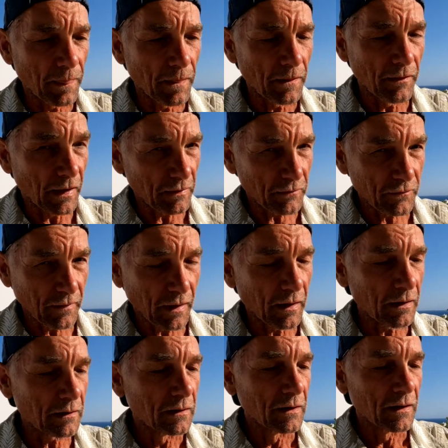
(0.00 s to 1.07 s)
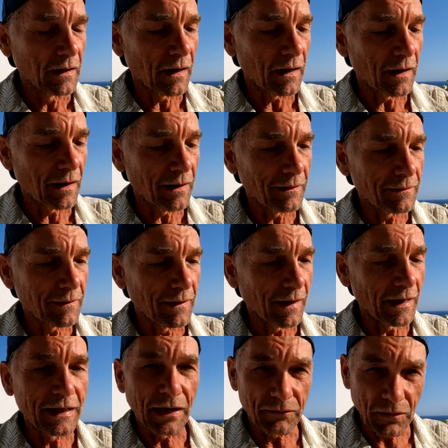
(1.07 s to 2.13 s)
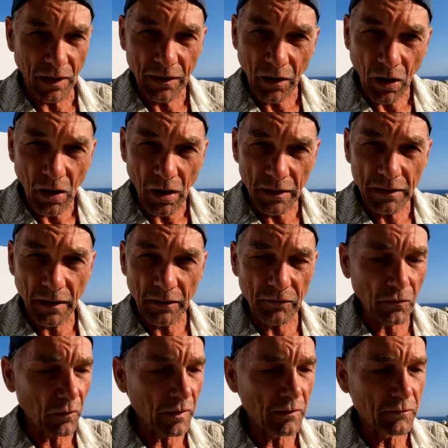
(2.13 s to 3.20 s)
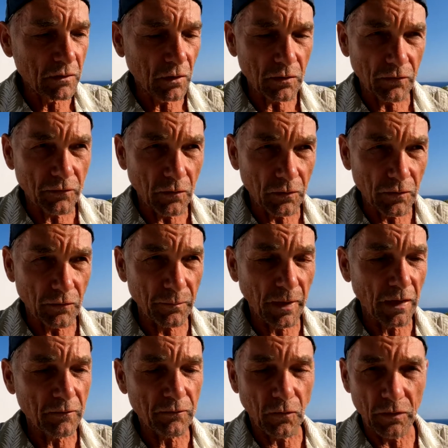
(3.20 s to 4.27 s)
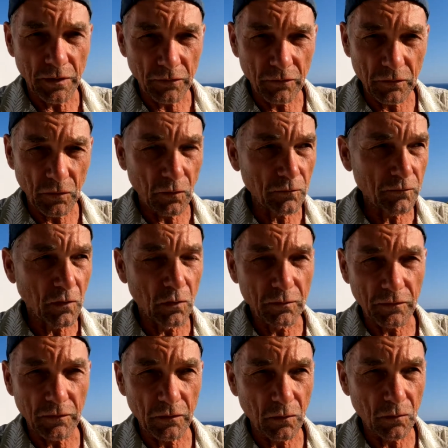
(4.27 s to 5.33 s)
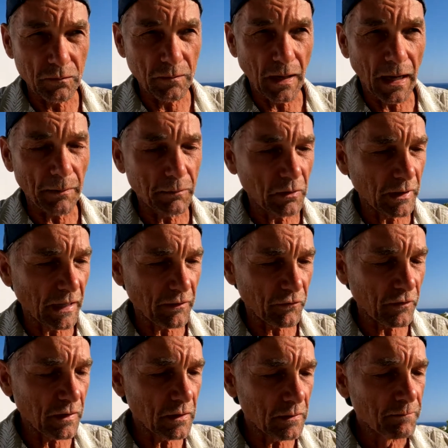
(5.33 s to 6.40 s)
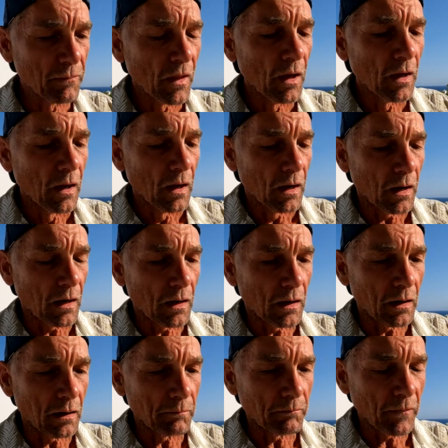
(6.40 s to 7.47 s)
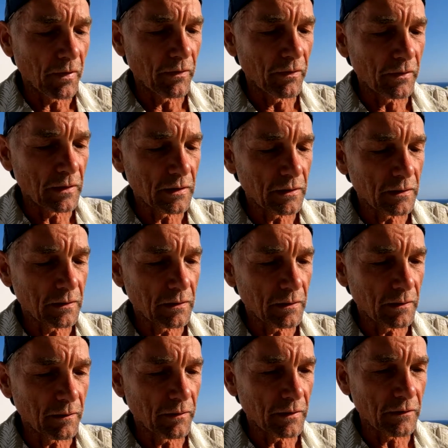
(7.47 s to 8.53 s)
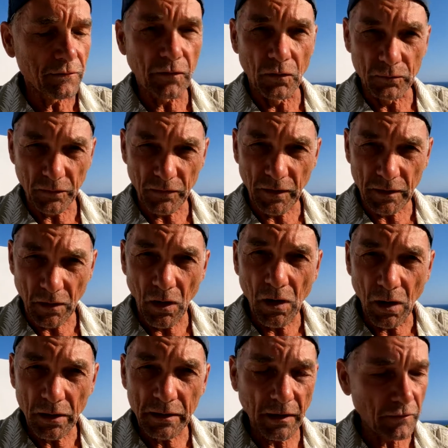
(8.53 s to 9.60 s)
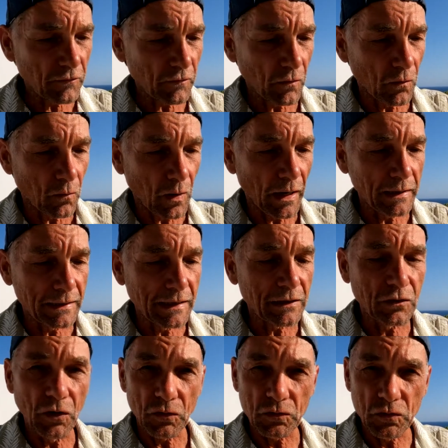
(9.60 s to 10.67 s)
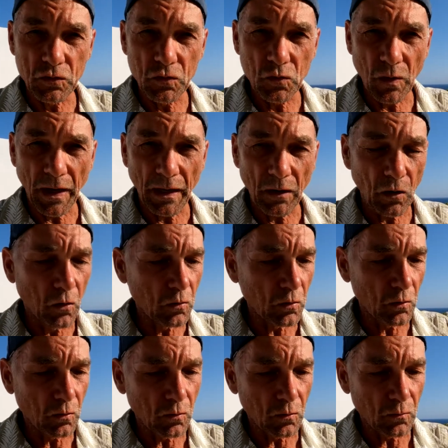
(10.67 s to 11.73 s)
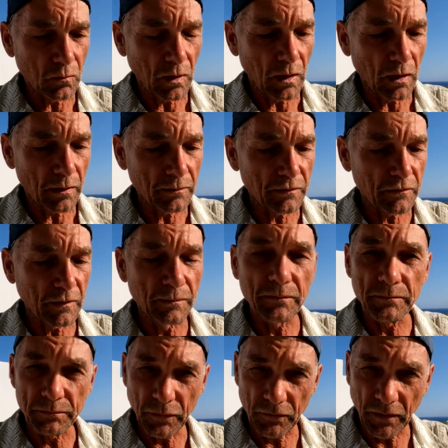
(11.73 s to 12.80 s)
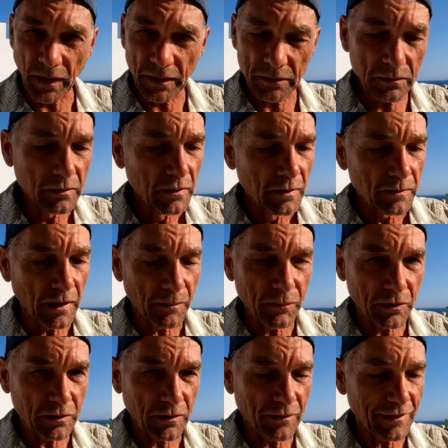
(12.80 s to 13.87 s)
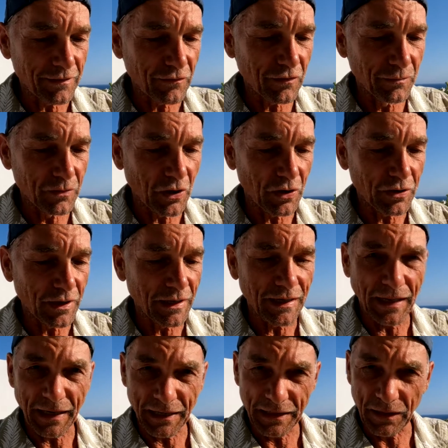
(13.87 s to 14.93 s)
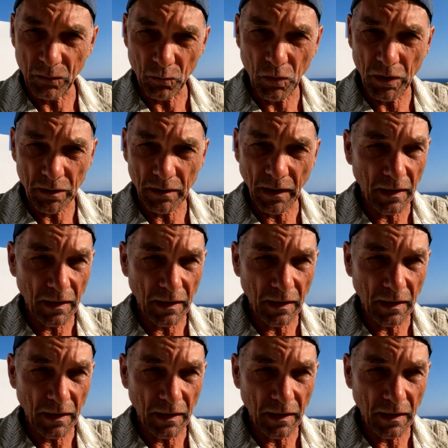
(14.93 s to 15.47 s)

That said, I never unlocked it, so even though the phone is paid for and it's an old phone, it's an old Apple SE, the phone was unlocked, and so I did go to a local SIM provider. They put the SIM card in and it didn't work.